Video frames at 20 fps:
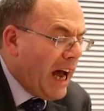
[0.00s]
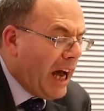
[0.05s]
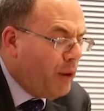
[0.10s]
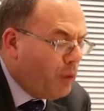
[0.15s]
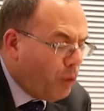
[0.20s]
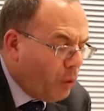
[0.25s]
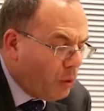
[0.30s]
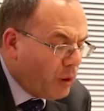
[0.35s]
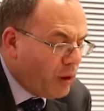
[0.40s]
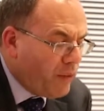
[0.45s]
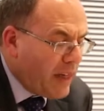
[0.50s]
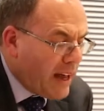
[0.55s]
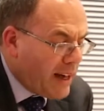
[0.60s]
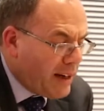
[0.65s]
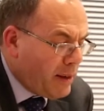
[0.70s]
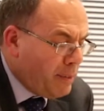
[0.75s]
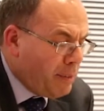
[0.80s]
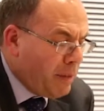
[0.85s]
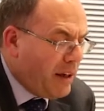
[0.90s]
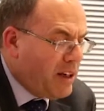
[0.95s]
And all of
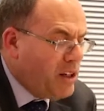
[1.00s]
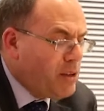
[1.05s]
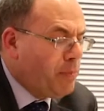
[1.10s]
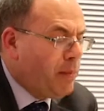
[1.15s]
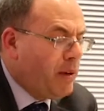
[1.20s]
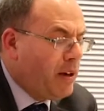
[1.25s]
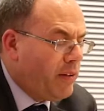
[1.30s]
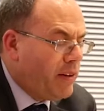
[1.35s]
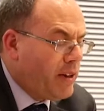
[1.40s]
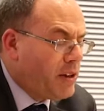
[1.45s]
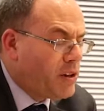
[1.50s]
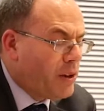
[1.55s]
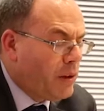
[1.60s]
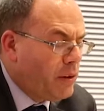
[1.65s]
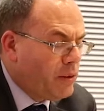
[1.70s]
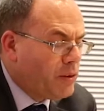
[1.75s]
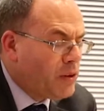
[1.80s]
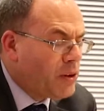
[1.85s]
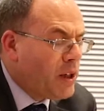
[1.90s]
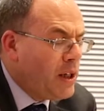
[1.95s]
that applies par
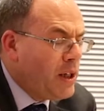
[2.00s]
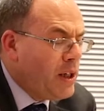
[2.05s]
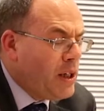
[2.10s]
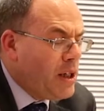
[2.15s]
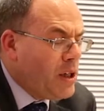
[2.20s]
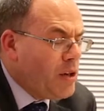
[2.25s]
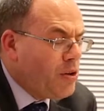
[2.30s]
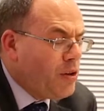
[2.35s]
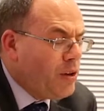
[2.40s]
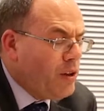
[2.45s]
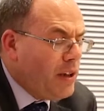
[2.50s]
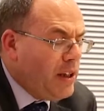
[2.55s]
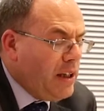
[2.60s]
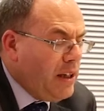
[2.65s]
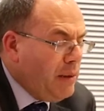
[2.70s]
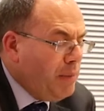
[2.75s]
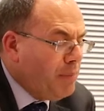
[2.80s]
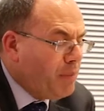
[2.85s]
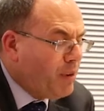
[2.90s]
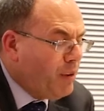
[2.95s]
excellence to
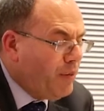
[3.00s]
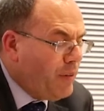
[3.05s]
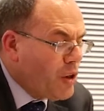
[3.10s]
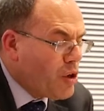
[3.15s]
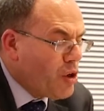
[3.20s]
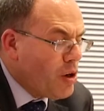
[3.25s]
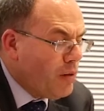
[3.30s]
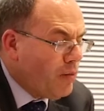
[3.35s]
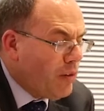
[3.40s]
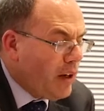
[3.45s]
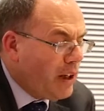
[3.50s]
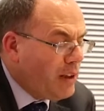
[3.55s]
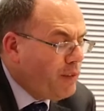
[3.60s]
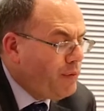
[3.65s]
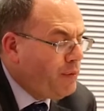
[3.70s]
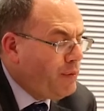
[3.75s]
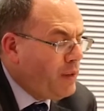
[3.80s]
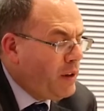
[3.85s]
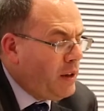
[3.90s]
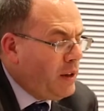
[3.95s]
the provision of
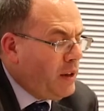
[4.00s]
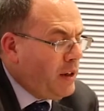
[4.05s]
life